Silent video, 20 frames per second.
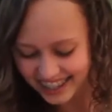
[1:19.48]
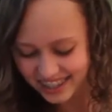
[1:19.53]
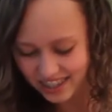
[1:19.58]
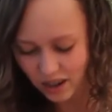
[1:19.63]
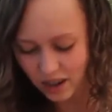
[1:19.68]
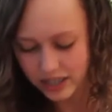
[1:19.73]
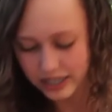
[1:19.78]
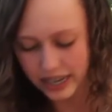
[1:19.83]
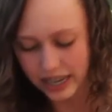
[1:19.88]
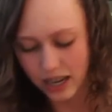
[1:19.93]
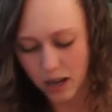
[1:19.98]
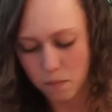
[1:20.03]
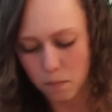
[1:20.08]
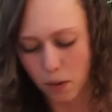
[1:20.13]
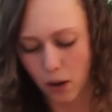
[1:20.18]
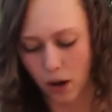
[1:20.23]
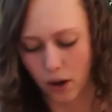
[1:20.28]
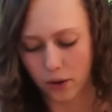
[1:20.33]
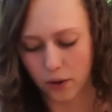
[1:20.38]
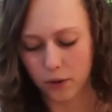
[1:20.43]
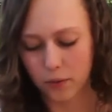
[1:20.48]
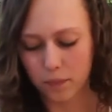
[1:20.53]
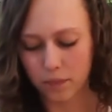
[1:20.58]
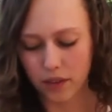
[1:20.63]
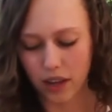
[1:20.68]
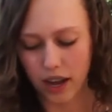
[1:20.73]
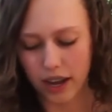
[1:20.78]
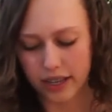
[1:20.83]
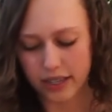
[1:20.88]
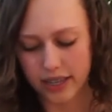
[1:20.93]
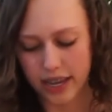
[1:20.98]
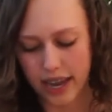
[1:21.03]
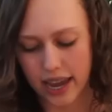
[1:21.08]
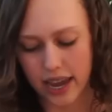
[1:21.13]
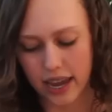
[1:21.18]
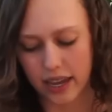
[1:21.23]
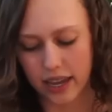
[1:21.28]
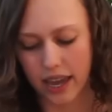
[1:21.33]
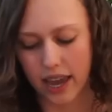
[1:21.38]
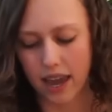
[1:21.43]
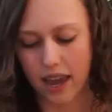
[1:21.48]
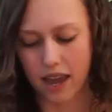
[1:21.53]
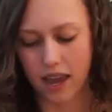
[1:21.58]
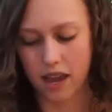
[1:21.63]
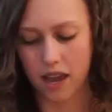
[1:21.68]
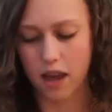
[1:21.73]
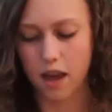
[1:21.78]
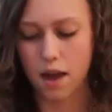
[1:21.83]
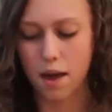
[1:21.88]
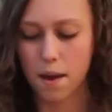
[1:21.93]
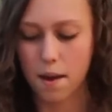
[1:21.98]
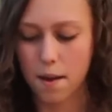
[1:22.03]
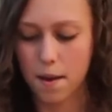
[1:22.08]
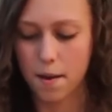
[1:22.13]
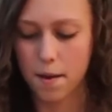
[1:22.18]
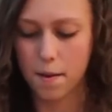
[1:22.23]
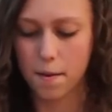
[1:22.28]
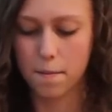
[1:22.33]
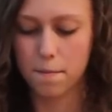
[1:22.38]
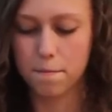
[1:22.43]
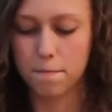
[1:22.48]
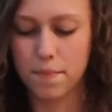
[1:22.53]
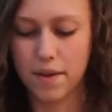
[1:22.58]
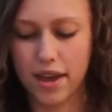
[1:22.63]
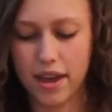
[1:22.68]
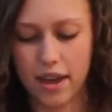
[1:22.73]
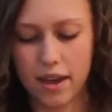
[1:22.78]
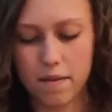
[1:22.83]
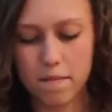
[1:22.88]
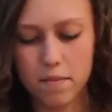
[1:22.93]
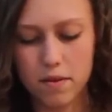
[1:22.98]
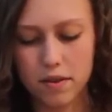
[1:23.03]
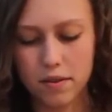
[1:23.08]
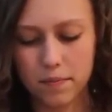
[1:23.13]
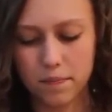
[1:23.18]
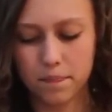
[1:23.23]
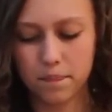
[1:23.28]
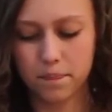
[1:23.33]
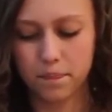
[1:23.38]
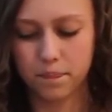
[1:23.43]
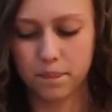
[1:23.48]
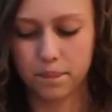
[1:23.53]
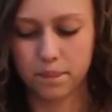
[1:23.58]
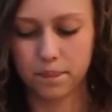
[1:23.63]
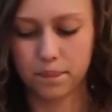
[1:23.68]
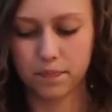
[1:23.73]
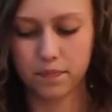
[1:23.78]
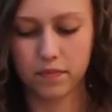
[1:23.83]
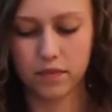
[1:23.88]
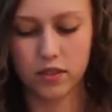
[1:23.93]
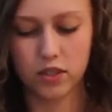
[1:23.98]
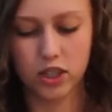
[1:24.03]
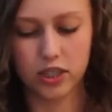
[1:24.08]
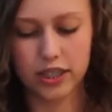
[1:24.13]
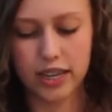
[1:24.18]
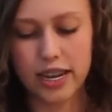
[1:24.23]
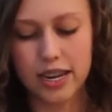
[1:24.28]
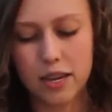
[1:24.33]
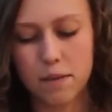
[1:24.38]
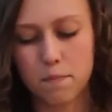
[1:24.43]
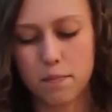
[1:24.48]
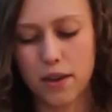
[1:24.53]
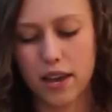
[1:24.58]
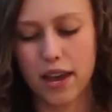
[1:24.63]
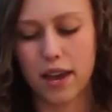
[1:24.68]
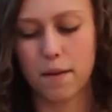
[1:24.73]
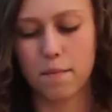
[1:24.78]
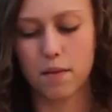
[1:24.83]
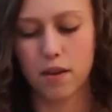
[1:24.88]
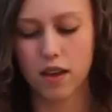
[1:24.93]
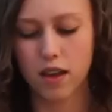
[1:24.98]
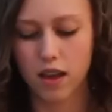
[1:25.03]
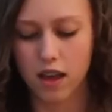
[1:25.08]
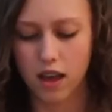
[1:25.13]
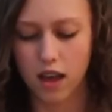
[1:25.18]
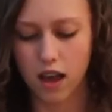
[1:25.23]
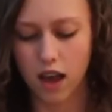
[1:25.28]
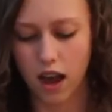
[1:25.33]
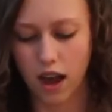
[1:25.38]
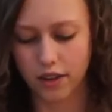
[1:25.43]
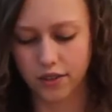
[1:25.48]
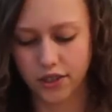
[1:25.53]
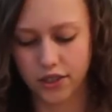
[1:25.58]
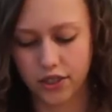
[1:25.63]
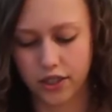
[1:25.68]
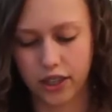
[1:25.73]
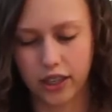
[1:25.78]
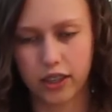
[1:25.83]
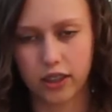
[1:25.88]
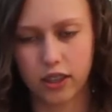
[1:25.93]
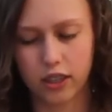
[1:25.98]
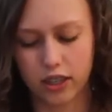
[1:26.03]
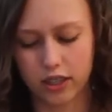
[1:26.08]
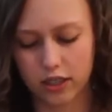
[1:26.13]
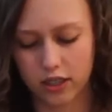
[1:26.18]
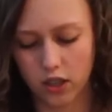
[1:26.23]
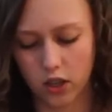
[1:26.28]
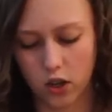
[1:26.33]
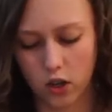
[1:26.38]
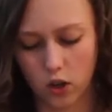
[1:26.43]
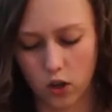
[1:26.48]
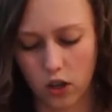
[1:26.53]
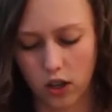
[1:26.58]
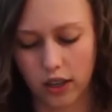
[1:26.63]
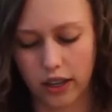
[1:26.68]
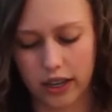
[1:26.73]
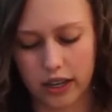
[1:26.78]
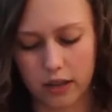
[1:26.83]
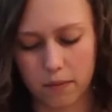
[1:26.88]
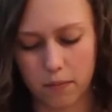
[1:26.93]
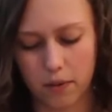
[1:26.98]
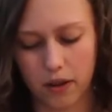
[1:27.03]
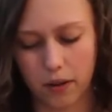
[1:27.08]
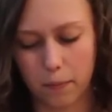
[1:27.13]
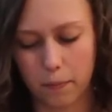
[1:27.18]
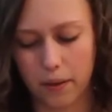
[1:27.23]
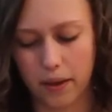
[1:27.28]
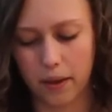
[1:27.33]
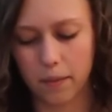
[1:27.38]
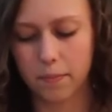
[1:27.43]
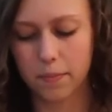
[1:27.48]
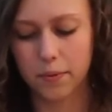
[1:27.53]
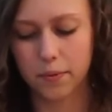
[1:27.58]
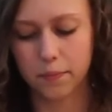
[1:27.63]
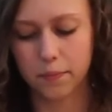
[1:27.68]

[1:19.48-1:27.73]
so I take a bottle. I take a bib. Just any bib. I just take this little ladybug bib